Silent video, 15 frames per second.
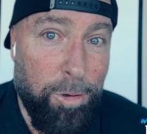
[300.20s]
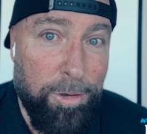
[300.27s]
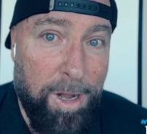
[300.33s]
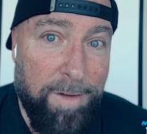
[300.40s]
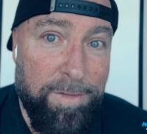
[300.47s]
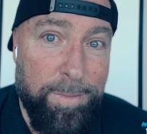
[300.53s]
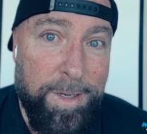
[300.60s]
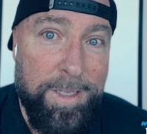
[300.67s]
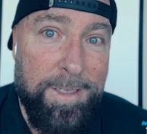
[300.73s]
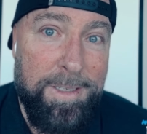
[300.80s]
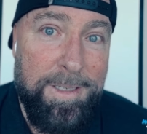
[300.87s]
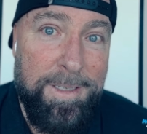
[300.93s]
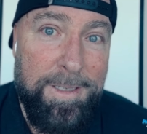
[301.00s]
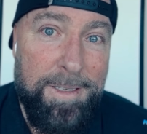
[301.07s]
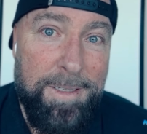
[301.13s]

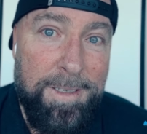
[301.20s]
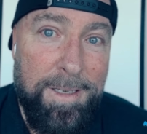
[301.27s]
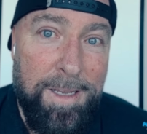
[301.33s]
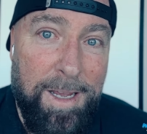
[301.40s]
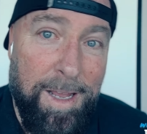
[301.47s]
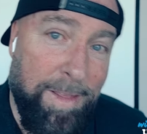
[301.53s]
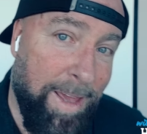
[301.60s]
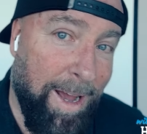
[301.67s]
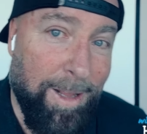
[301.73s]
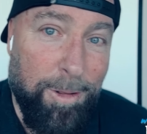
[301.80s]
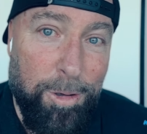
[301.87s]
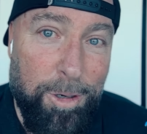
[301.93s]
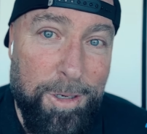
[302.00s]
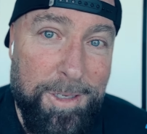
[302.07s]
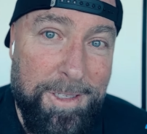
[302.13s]
governments, and the
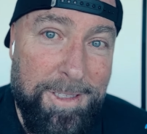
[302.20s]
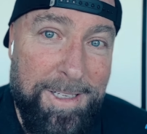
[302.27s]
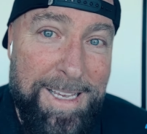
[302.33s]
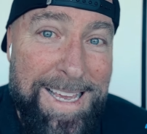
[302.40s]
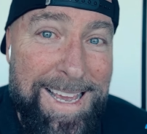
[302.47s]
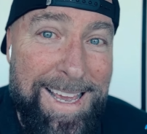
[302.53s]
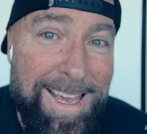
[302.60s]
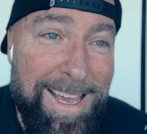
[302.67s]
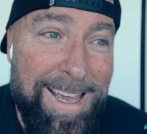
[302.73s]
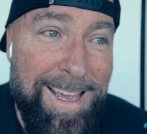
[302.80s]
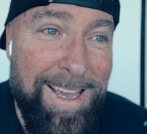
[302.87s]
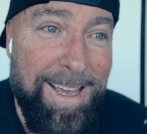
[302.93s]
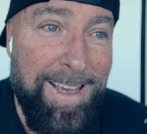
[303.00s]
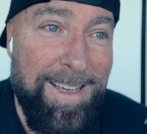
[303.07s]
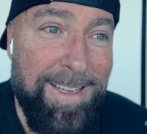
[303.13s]
Outlaws
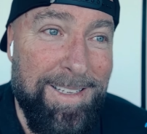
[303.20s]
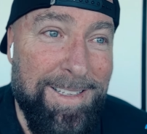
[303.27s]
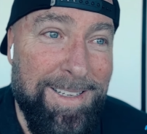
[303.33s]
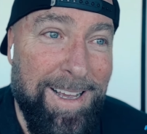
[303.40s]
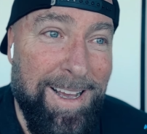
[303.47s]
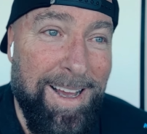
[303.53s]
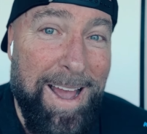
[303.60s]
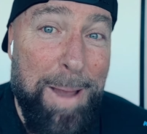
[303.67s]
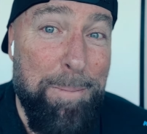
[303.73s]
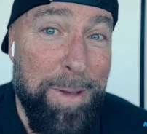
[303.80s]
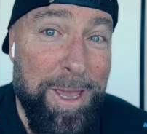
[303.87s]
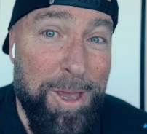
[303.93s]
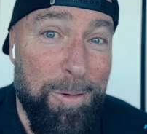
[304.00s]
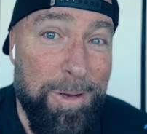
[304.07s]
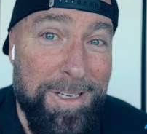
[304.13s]
is uh,
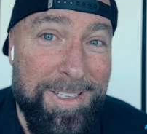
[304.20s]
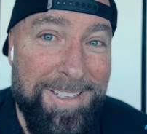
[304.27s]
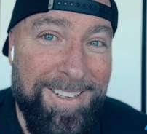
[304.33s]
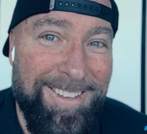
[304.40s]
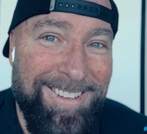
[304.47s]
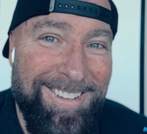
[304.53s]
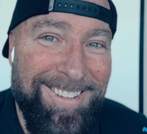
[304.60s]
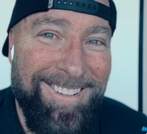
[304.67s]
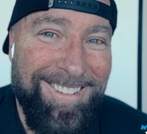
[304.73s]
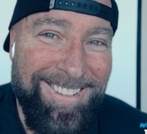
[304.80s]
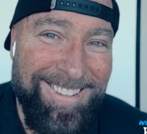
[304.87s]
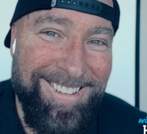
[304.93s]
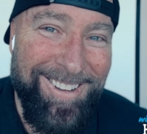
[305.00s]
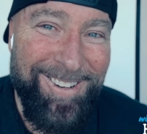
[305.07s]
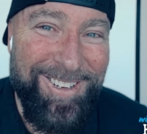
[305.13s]
ambiguous.
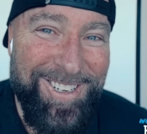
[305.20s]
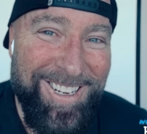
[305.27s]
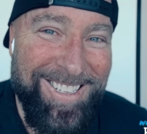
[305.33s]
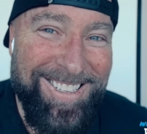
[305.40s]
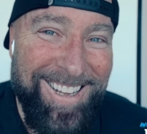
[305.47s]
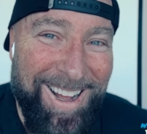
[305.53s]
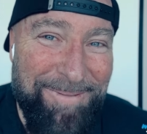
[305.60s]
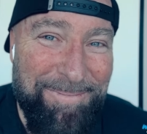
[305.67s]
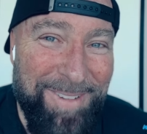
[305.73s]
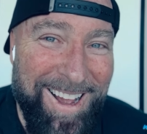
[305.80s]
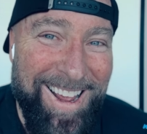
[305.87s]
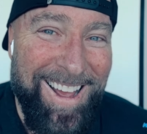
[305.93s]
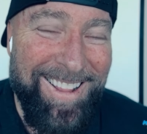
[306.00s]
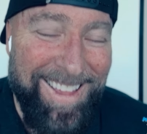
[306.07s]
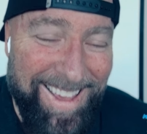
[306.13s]
So just up
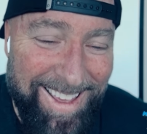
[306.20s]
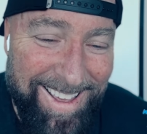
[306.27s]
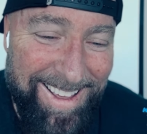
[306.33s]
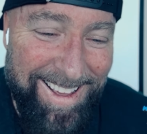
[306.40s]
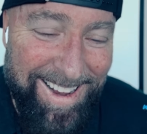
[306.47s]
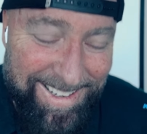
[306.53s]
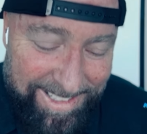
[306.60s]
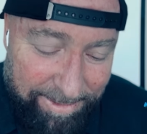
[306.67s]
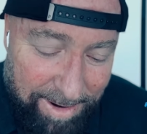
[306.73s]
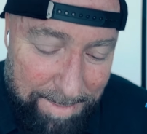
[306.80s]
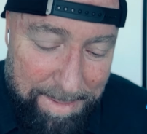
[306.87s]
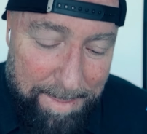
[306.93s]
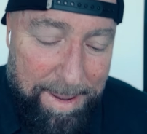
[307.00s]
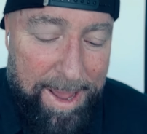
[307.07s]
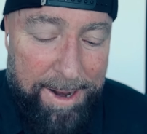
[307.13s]
my alley as a
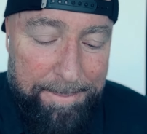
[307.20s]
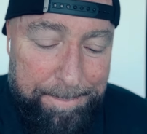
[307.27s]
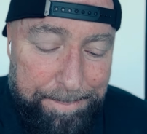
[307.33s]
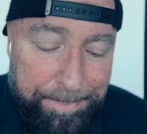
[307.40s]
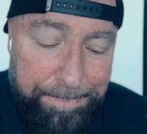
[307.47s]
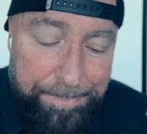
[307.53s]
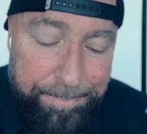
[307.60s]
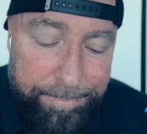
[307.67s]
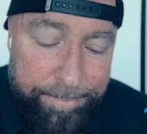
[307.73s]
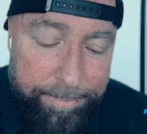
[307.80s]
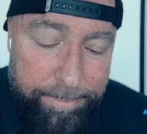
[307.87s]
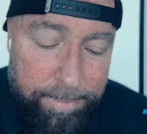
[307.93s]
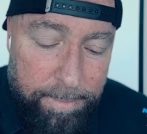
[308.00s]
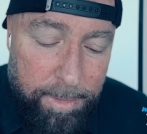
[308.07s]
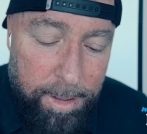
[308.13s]
rugby man.
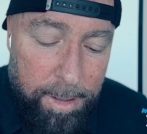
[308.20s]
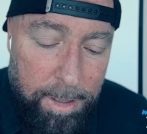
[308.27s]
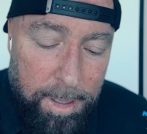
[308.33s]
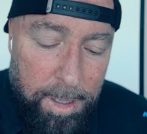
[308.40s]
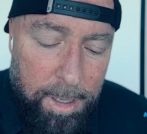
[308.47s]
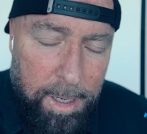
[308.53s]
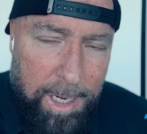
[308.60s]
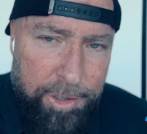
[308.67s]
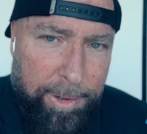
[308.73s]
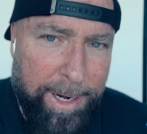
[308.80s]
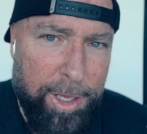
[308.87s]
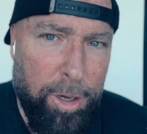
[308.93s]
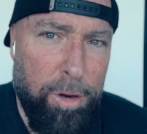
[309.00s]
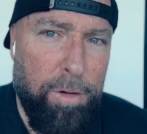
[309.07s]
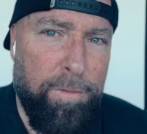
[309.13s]
I try to
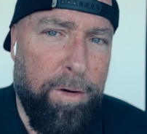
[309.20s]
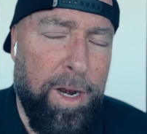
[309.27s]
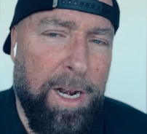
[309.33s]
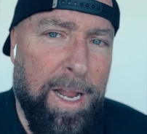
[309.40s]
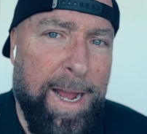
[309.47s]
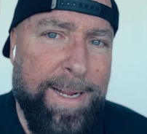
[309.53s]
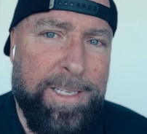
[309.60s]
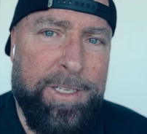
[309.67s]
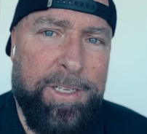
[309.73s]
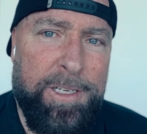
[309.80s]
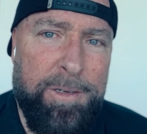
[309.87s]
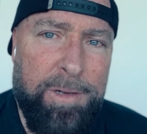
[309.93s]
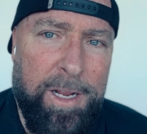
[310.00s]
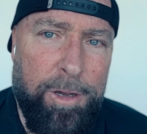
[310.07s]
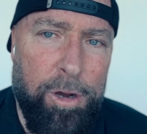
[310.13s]
go very light
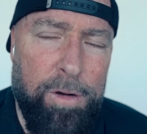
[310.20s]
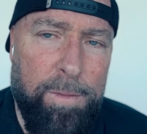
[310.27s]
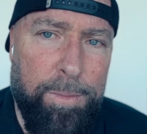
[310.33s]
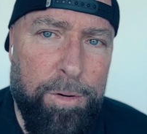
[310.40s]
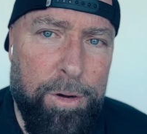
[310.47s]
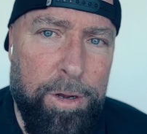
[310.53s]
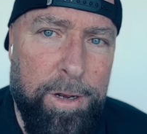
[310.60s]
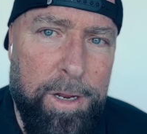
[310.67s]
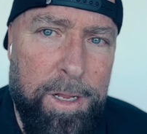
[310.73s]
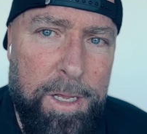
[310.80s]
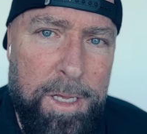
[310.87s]
when I go abroad.